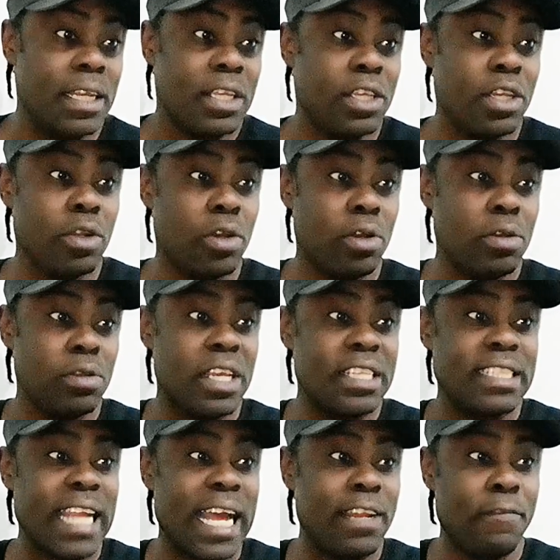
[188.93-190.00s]
you know,
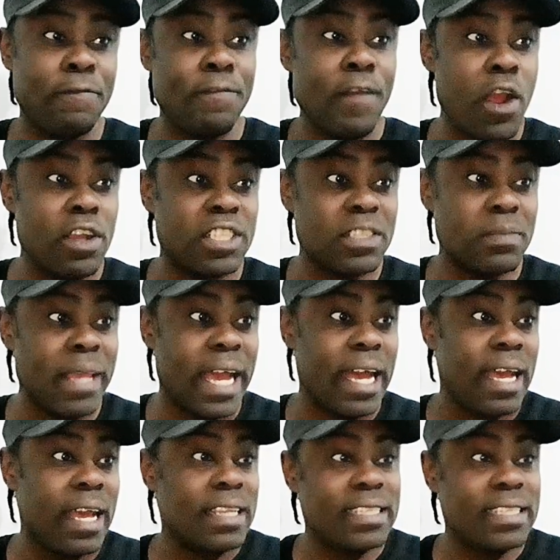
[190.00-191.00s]
it's not the first me I